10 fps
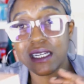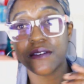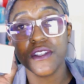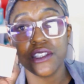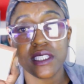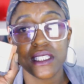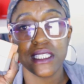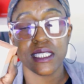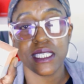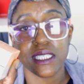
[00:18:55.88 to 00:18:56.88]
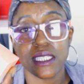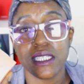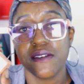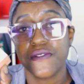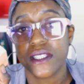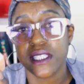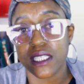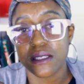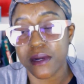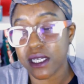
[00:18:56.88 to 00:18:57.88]
I've used this consistently for
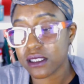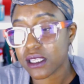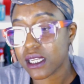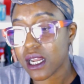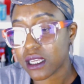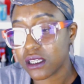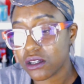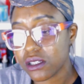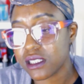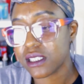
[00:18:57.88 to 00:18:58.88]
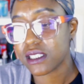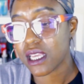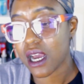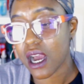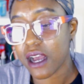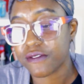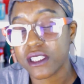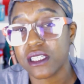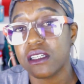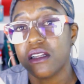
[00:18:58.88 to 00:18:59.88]
6 months, and I can honestly say I have
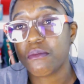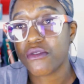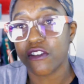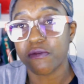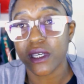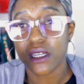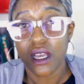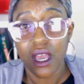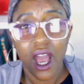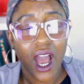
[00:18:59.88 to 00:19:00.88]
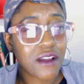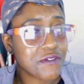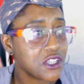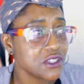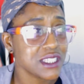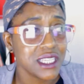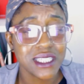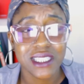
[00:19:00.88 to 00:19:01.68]
seen an improvement. I've used things